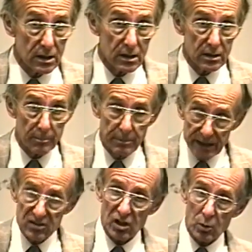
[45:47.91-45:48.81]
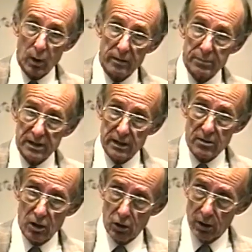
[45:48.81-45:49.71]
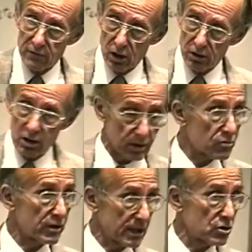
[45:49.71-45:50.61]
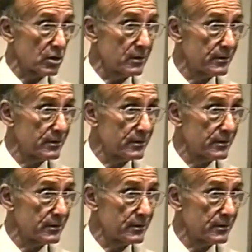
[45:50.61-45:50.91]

The basic one being the law of non-contradiction.